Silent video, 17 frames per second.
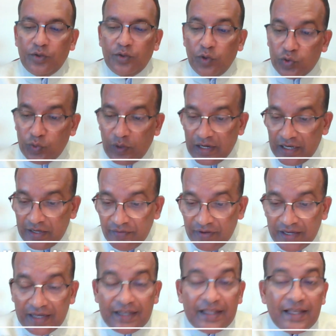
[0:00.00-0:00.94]
those who are
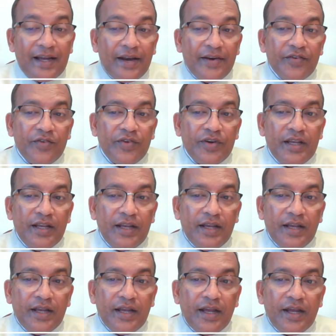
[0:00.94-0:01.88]
living in the country
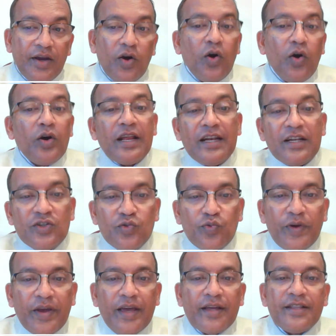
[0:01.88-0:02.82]
or
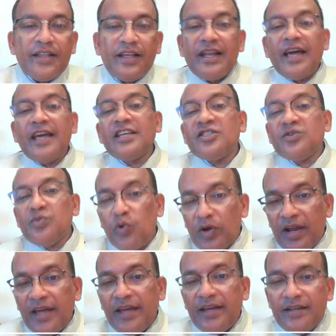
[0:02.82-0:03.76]
elsewhere, the
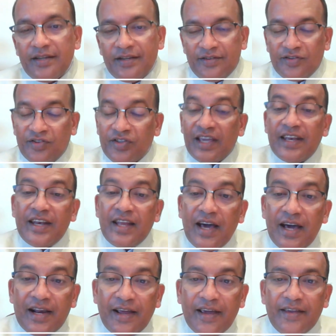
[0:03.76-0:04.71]
diaspora Indians, the
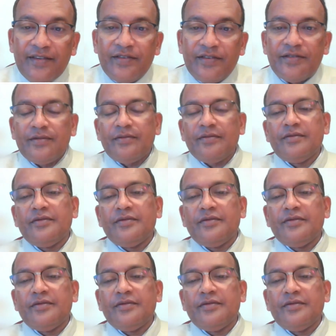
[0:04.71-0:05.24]
NRIs.